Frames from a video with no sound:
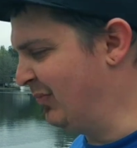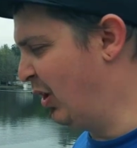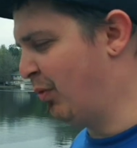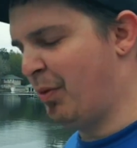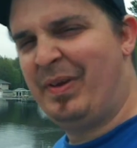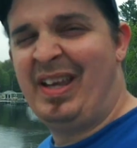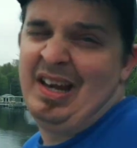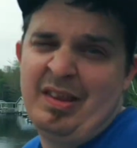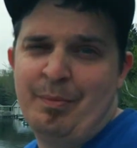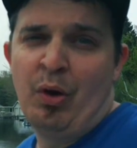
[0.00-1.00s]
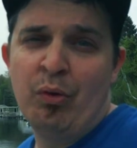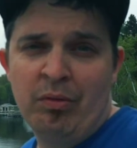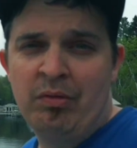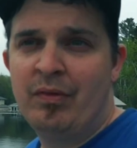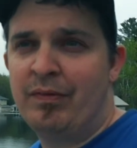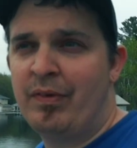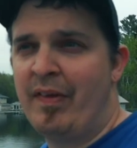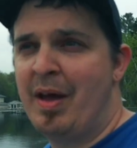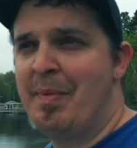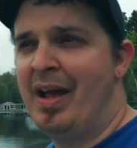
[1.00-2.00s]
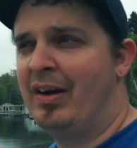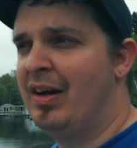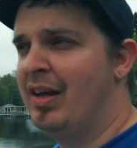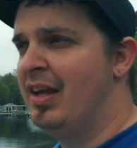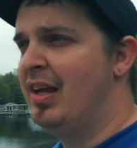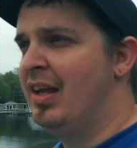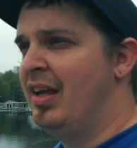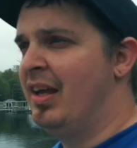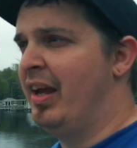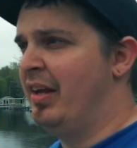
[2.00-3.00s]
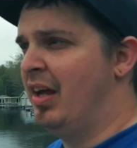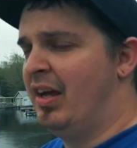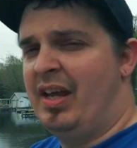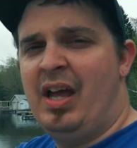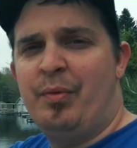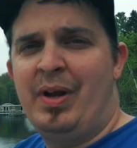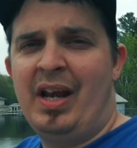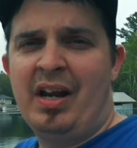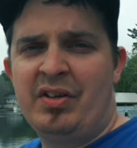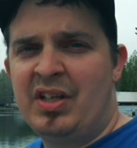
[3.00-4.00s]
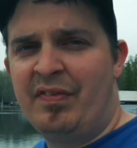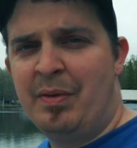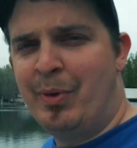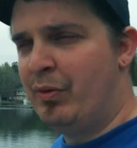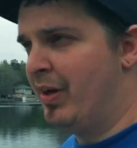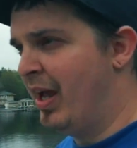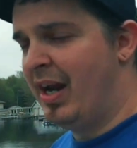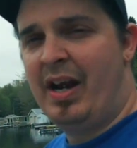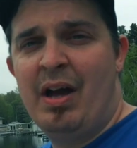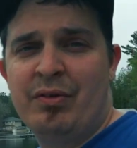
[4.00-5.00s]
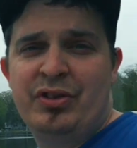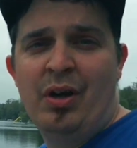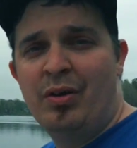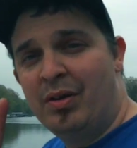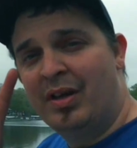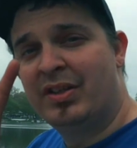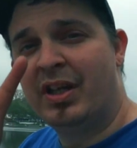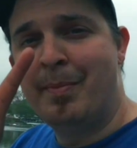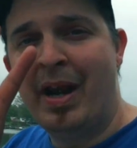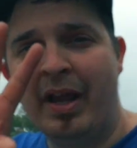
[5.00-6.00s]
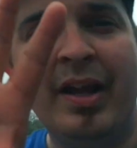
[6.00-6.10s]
Or when we get in the boat, for that matter gotta get our uh, stuff. Uh, yeah, we gotta get our stuff in the boat and head on out. So see you in a minute.